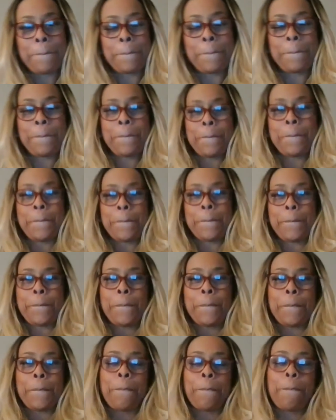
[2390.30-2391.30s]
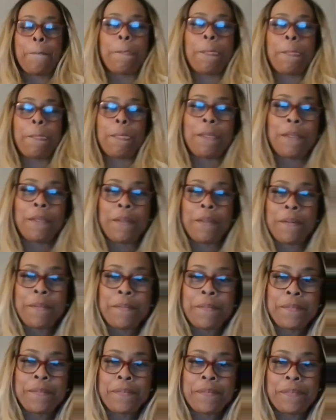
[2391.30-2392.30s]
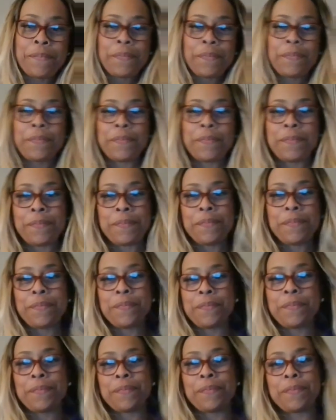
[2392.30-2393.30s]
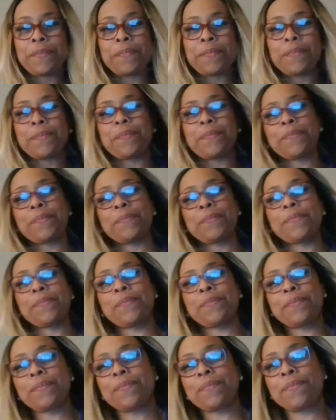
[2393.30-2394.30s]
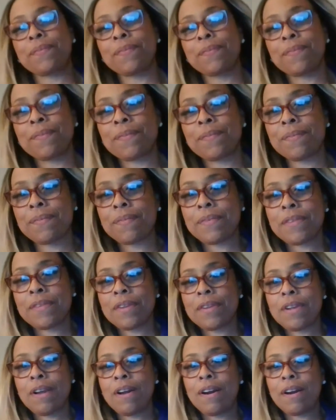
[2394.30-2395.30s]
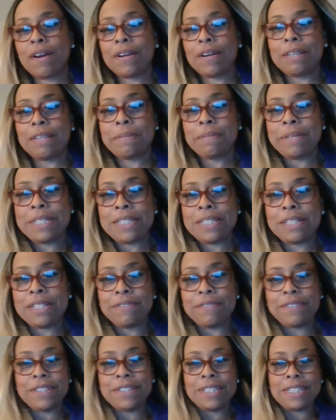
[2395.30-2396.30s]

(silent)